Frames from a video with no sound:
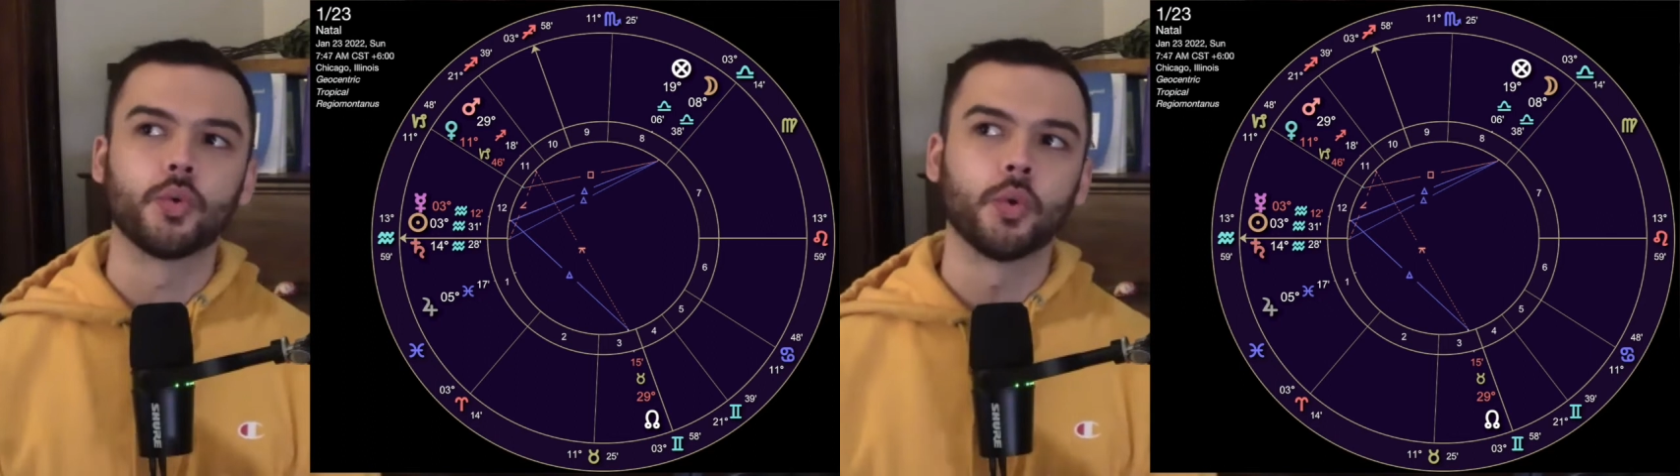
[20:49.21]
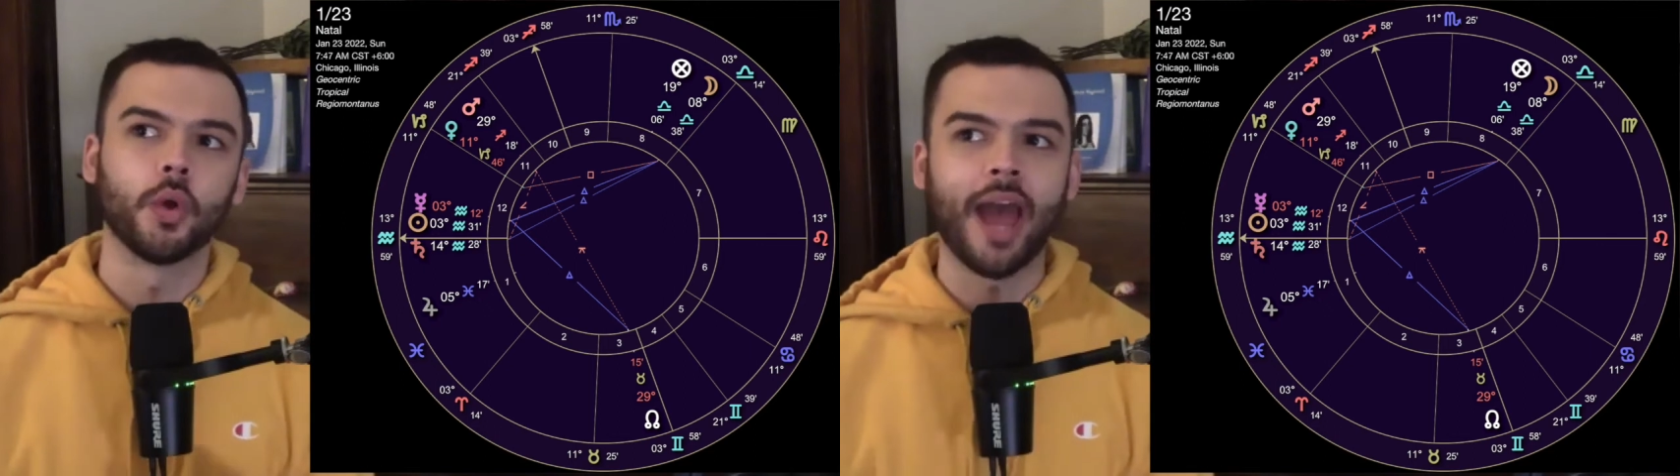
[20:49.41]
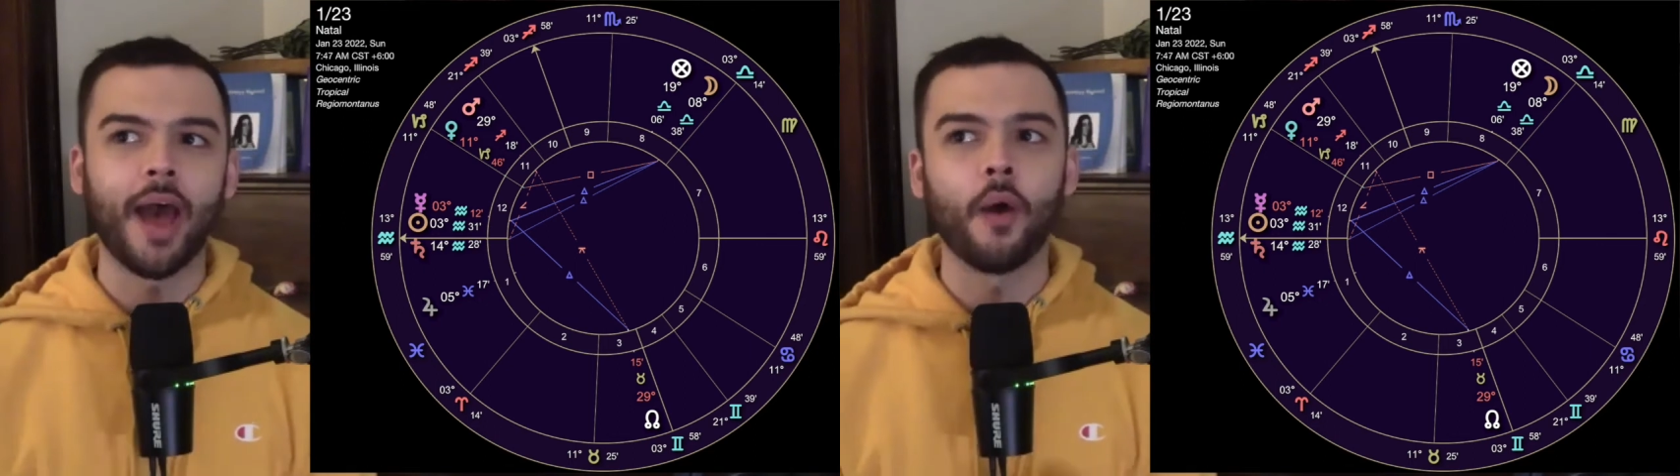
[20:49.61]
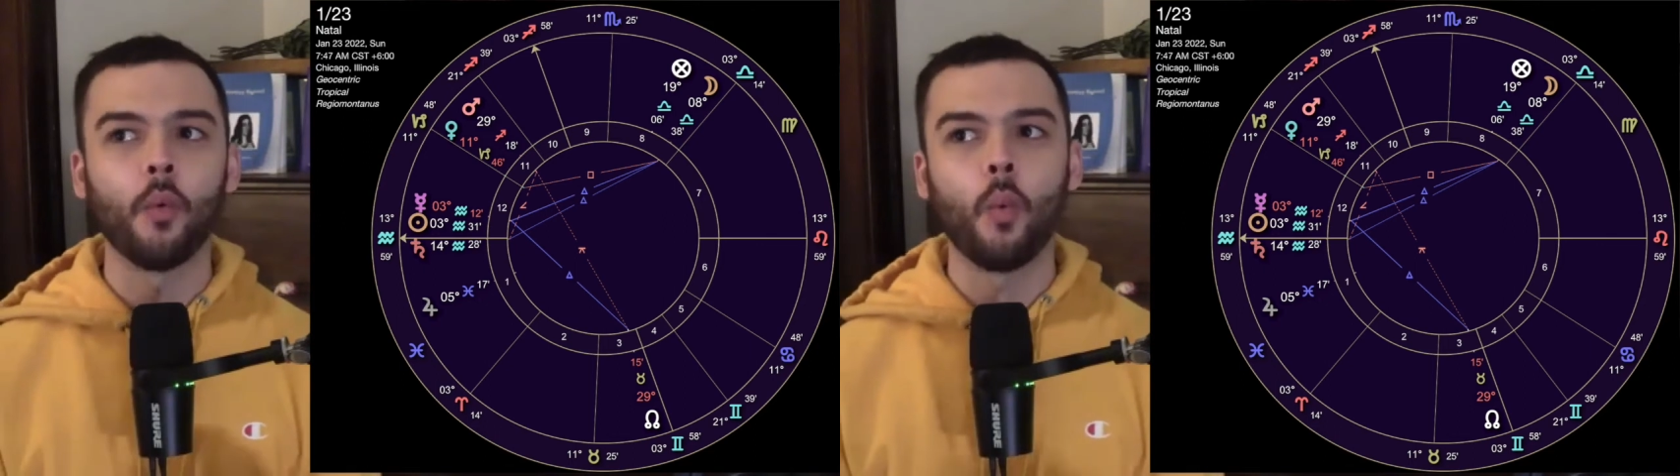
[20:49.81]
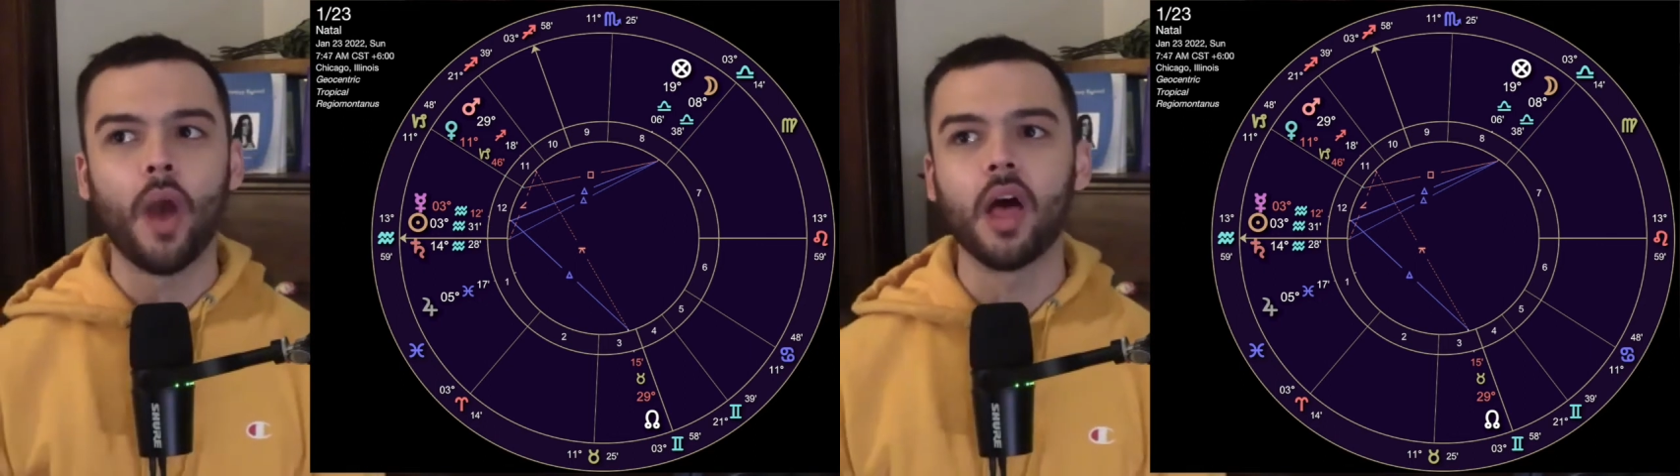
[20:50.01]
or how
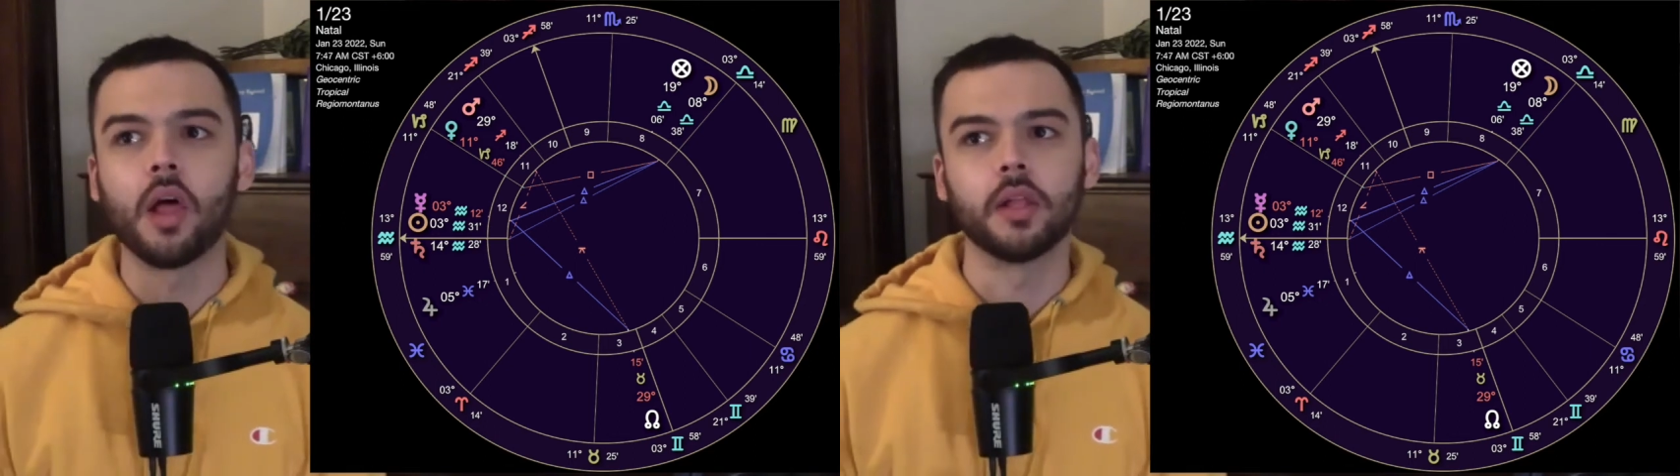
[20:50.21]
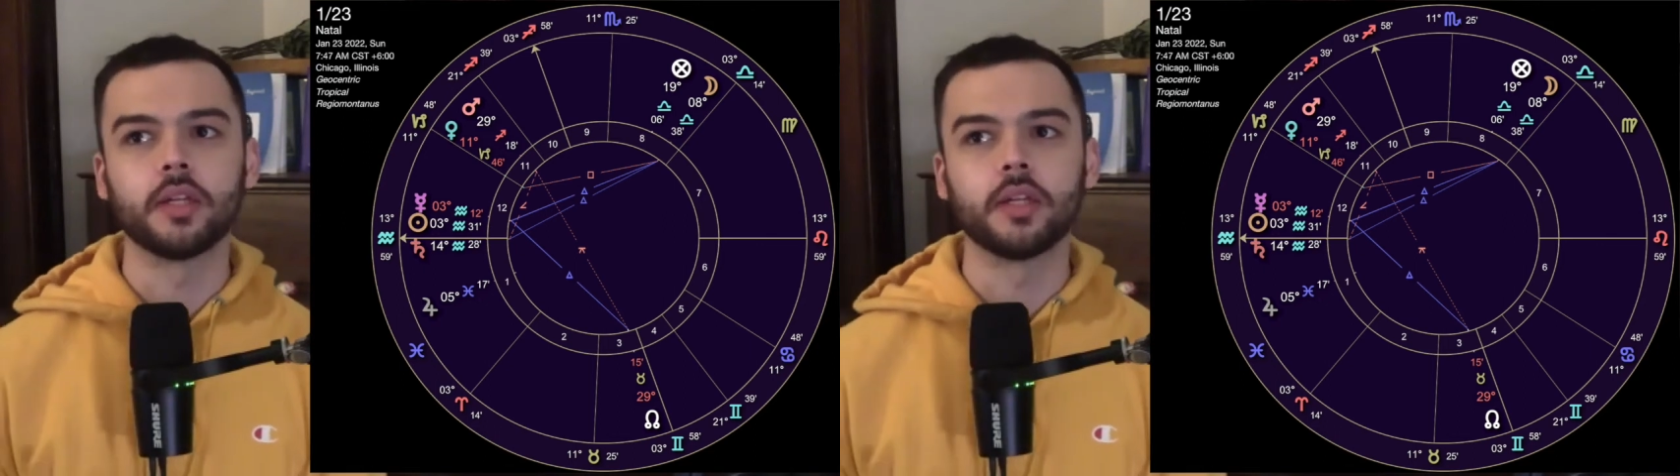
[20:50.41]
well